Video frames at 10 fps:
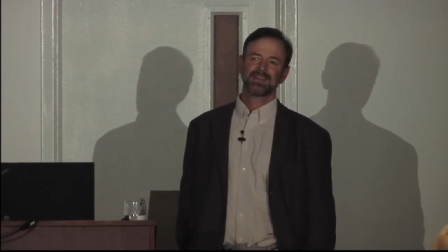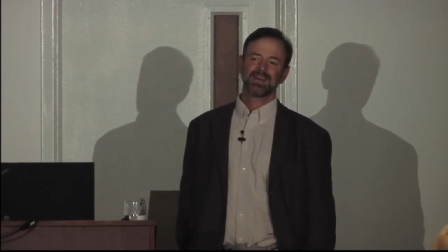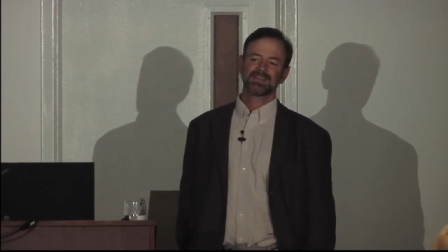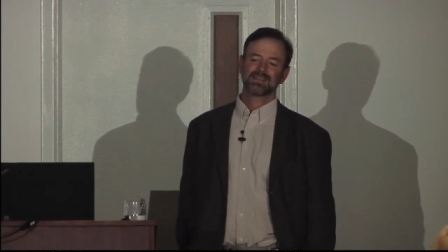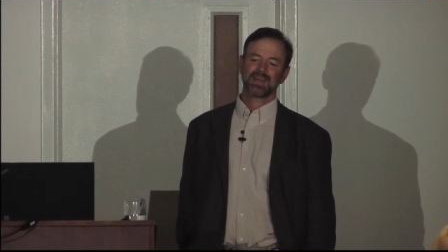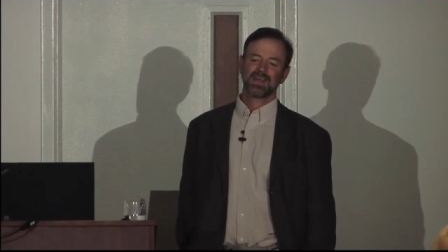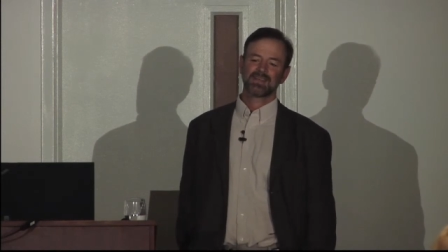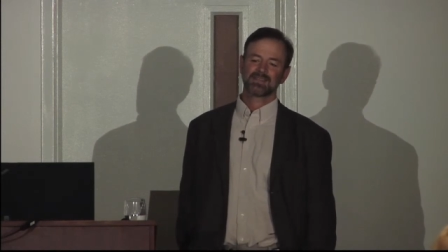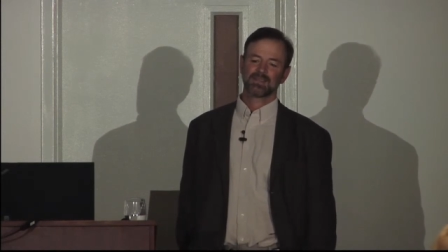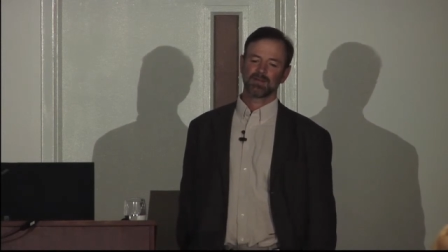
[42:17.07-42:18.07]
as,
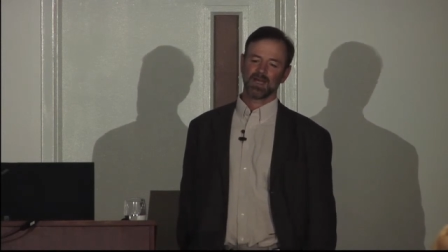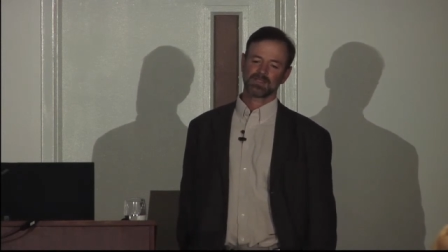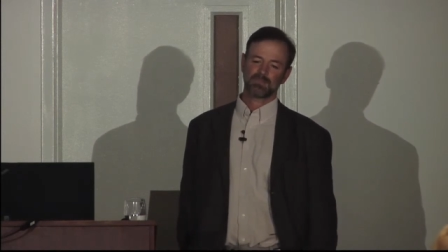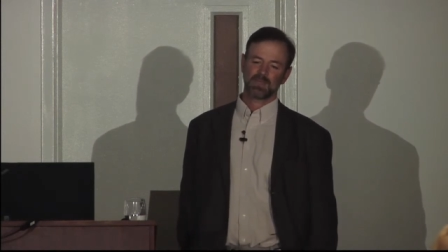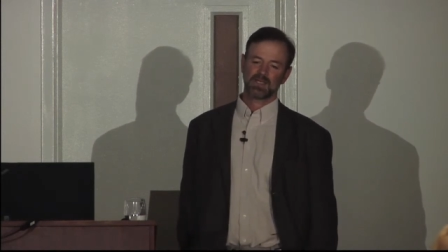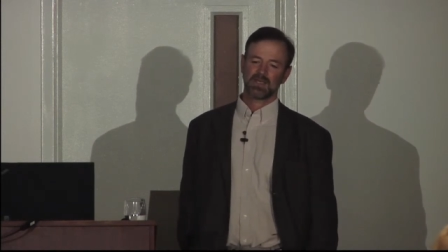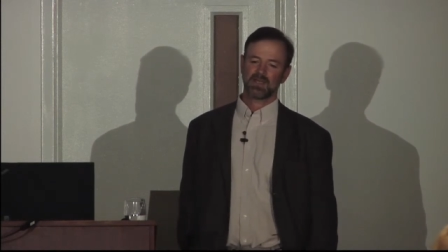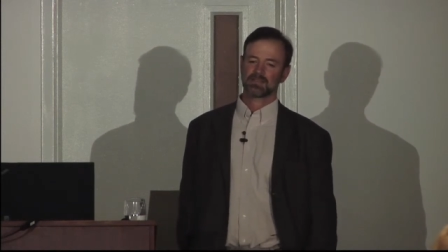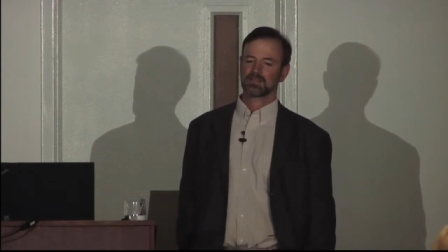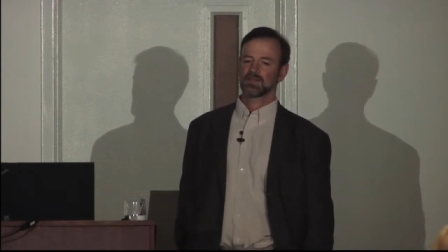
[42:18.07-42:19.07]
as, a, as a big
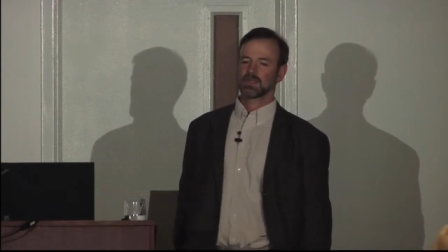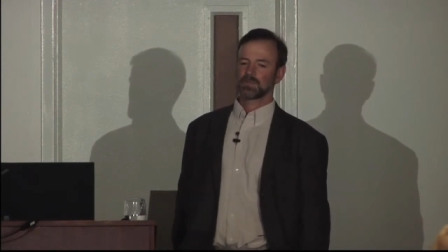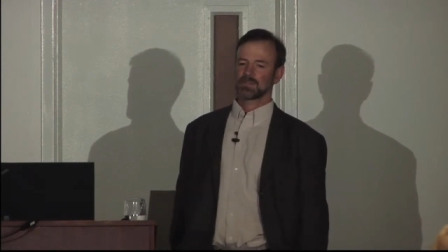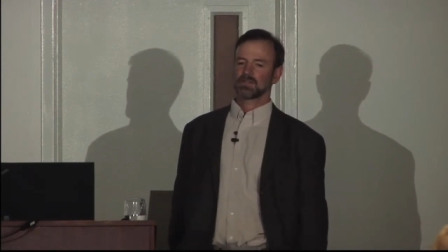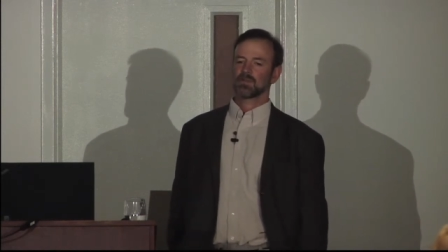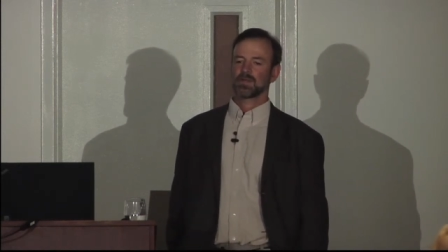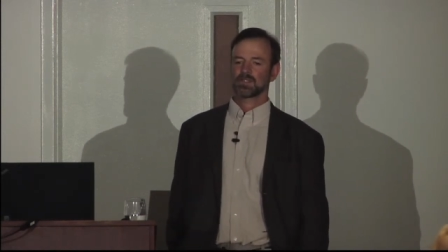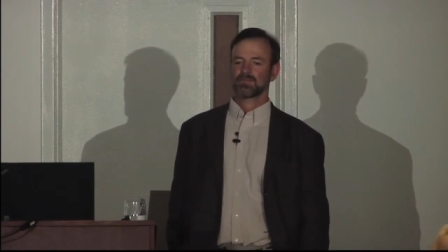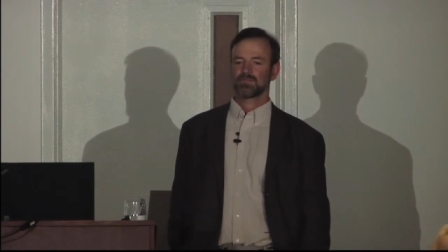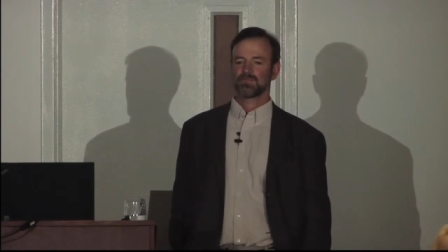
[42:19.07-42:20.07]
cat, snow leopards aren't quite
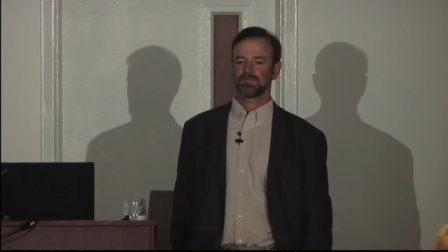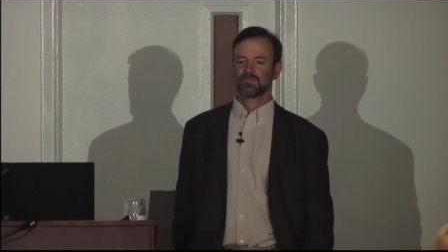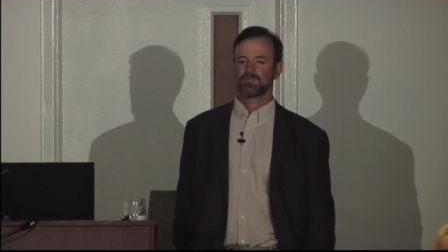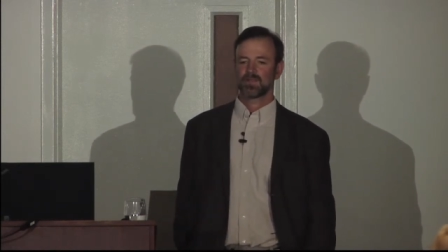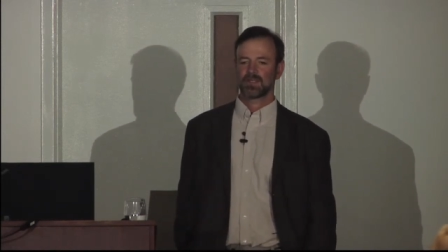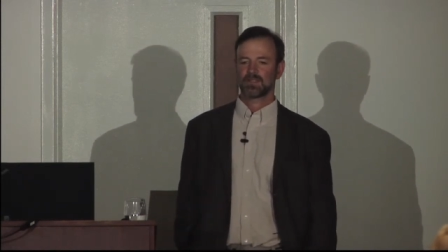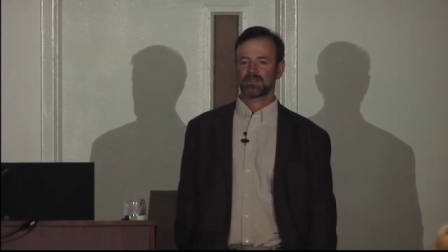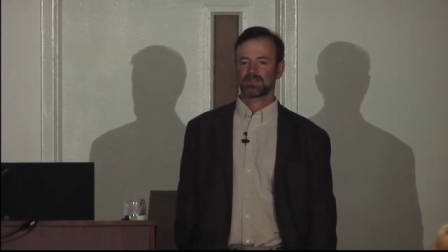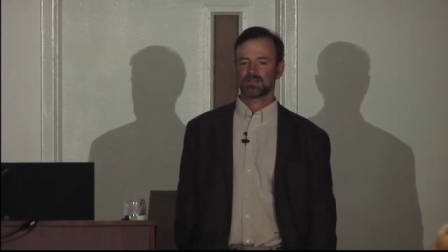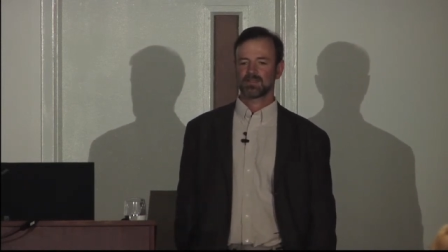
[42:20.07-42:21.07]
as
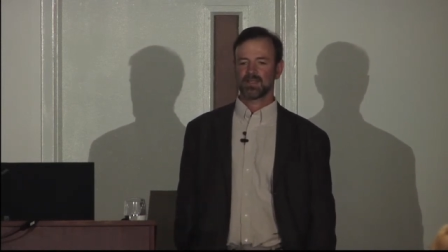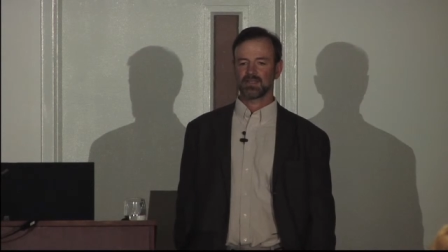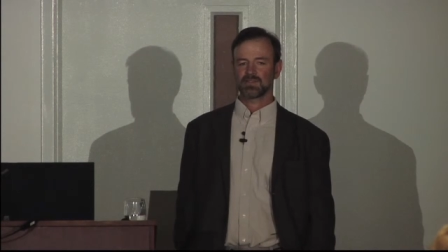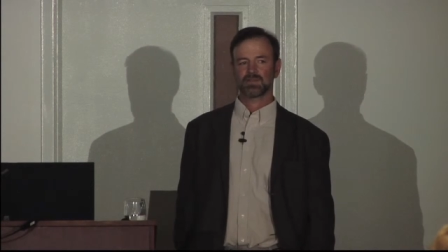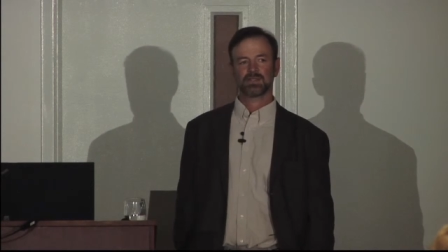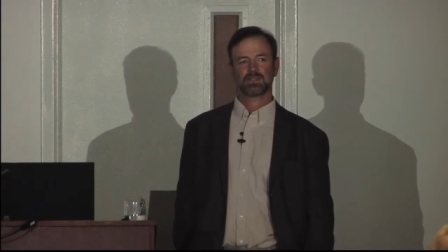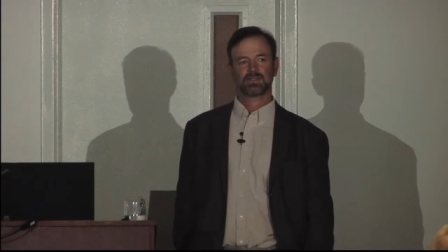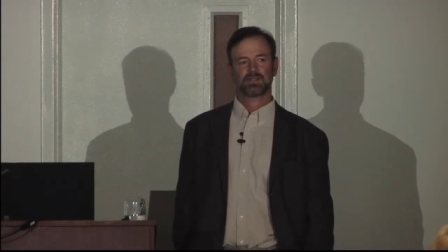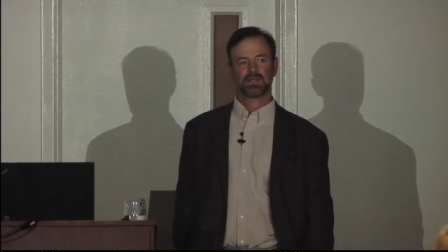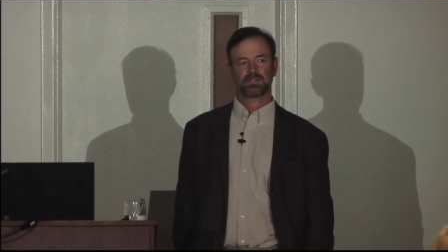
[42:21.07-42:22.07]
as
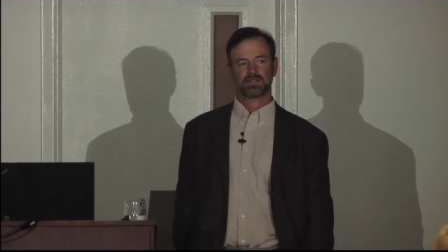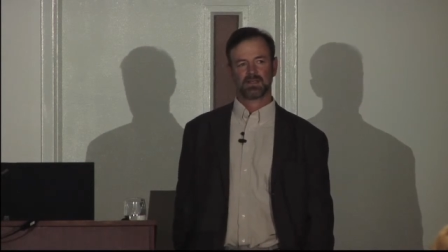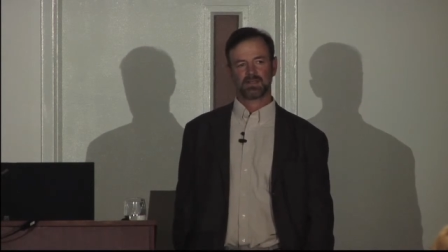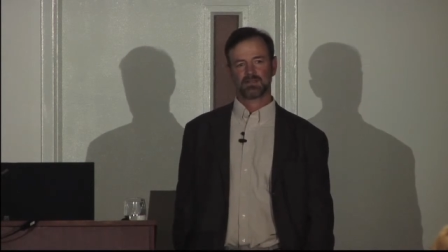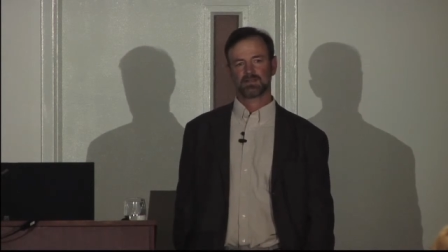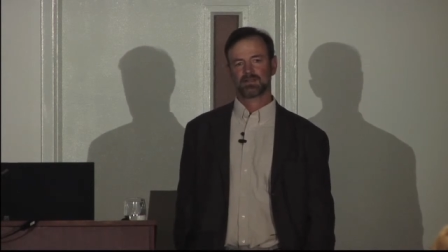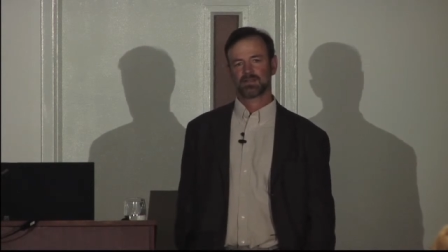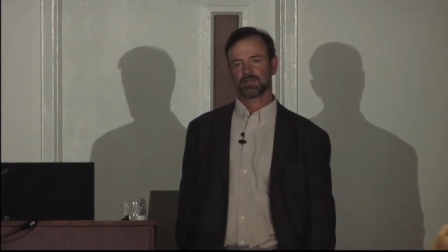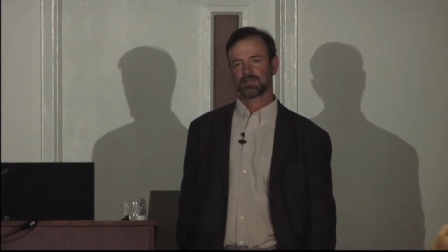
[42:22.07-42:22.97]
dangerous as tigers.